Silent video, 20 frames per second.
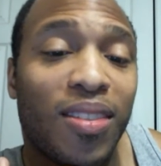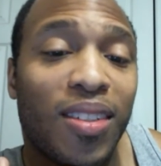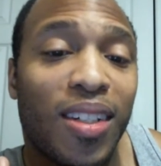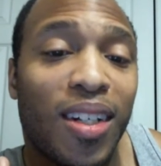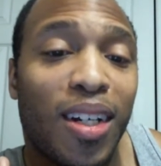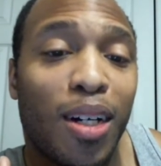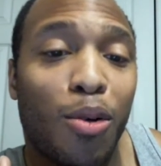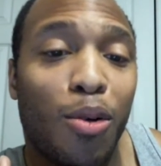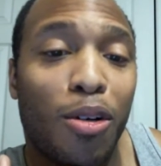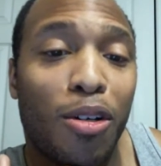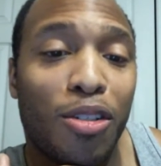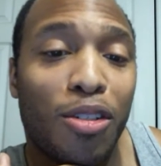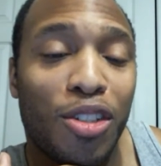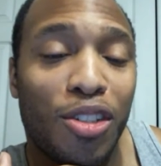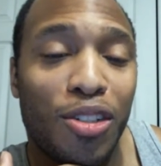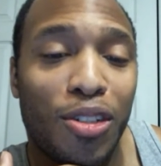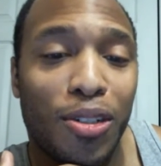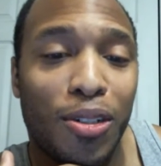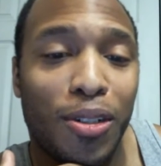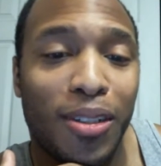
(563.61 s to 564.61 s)
I want
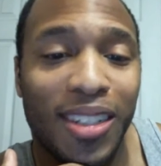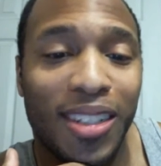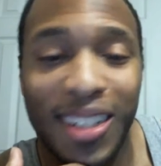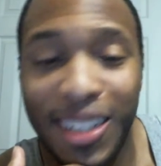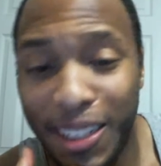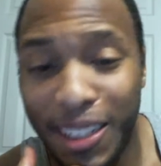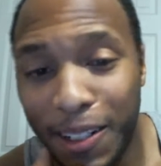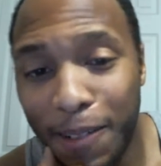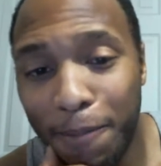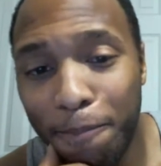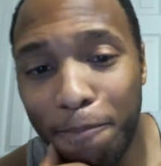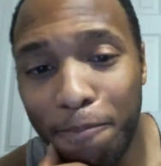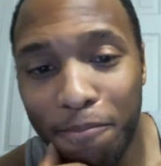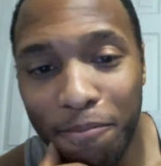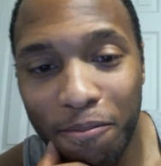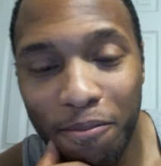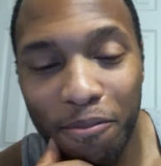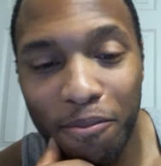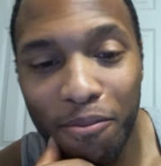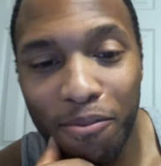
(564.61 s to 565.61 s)
you to click it
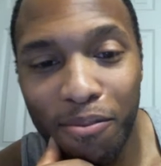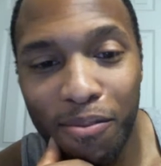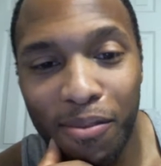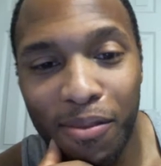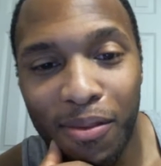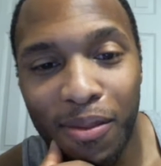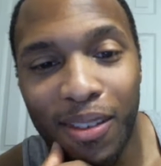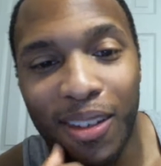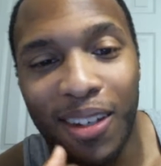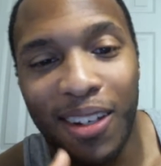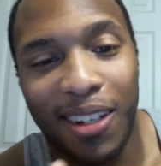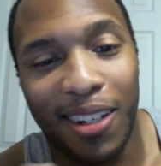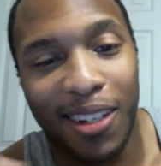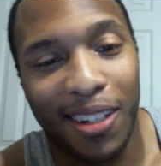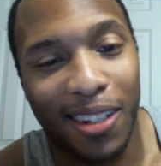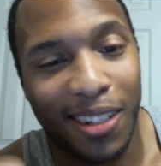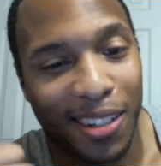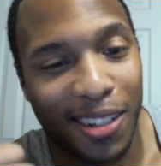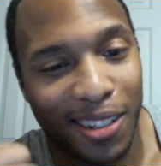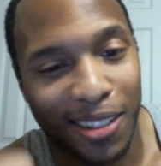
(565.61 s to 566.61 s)

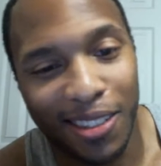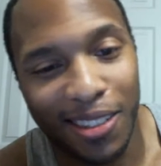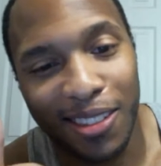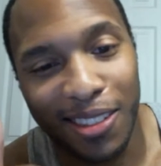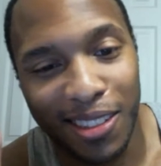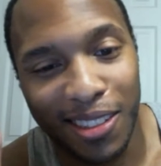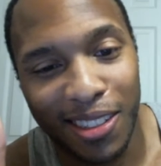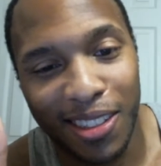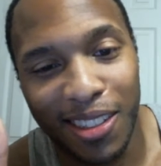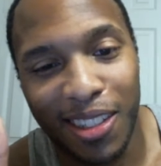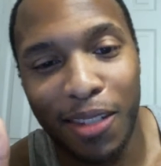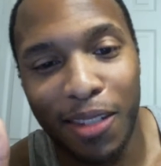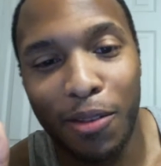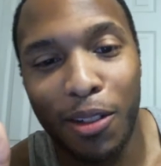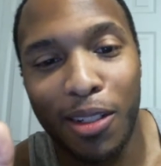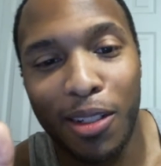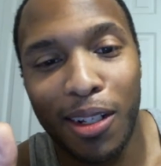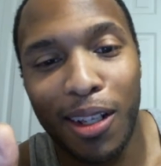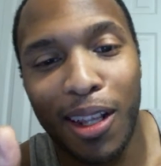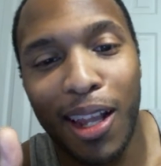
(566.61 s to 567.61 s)
and give
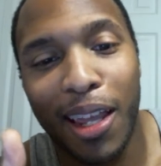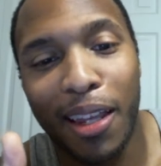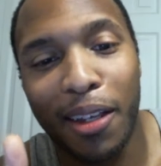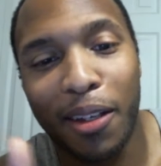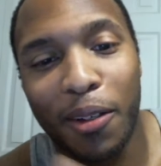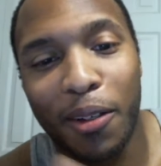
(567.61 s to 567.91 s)
us a like